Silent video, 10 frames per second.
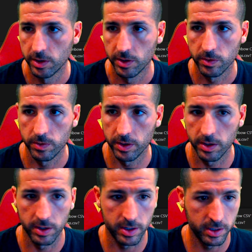
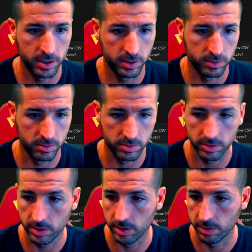quickly run it to
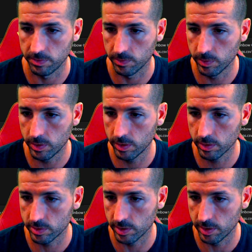see if it
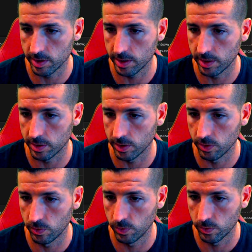works, and then I need a
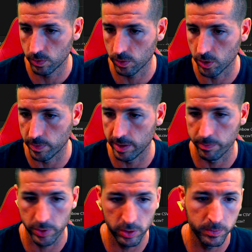new command
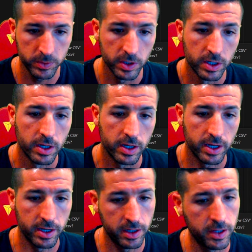prompt.
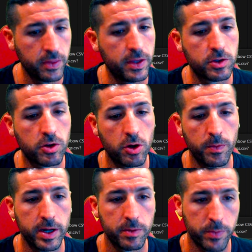And in this
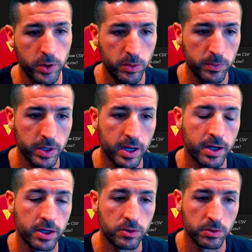command prompt,
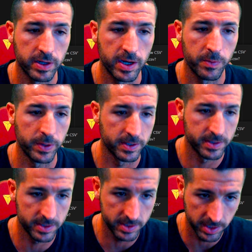I need to type in
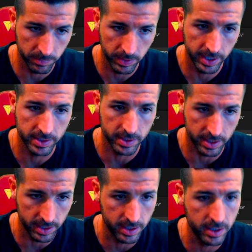Streamlit
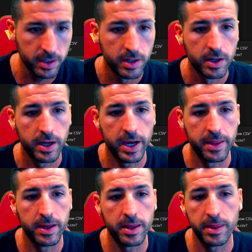run,
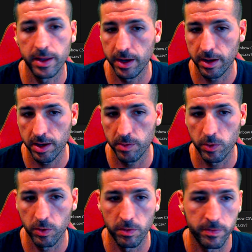and then the
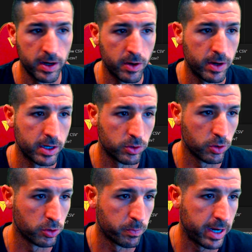name of our
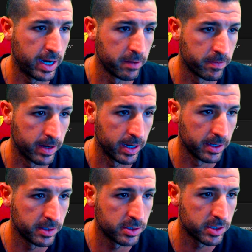.py file.
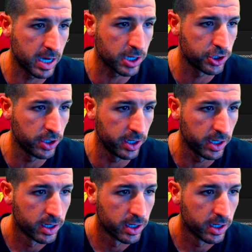This is actually